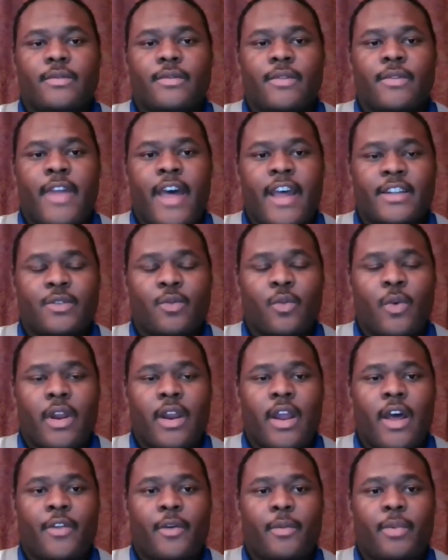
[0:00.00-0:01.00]
that's one
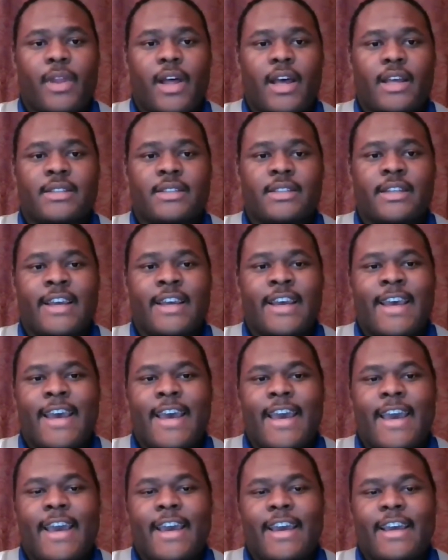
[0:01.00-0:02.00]
other plus.
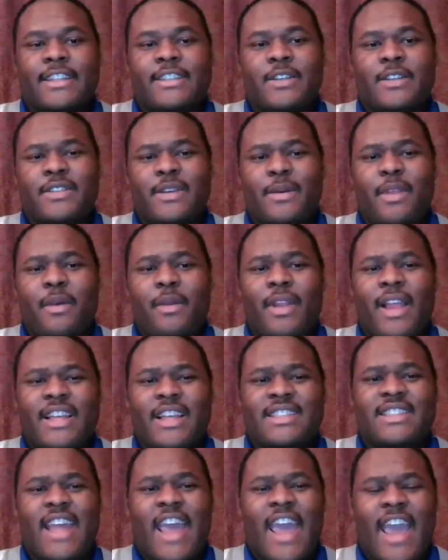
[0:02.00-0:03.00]
So some of the
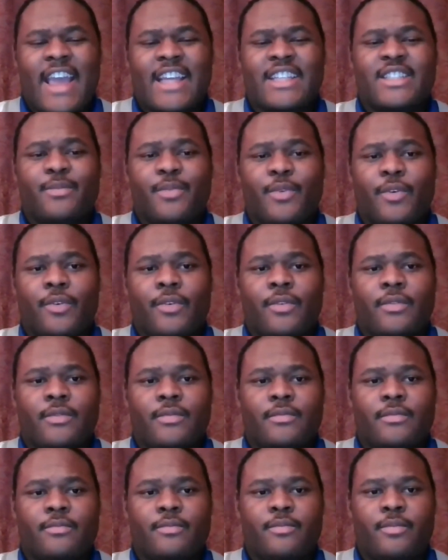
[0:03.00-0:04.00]
less tangible
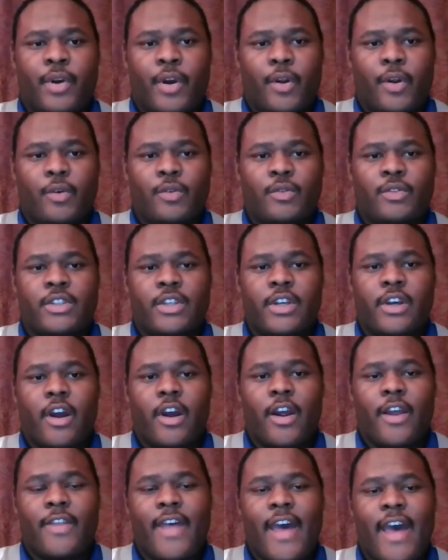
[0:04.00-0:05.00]
pros
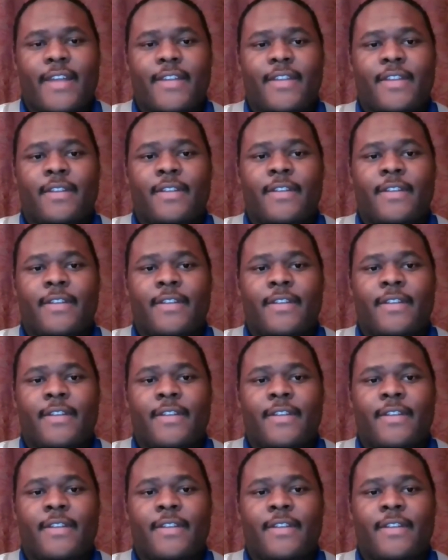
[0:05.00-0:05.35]
are that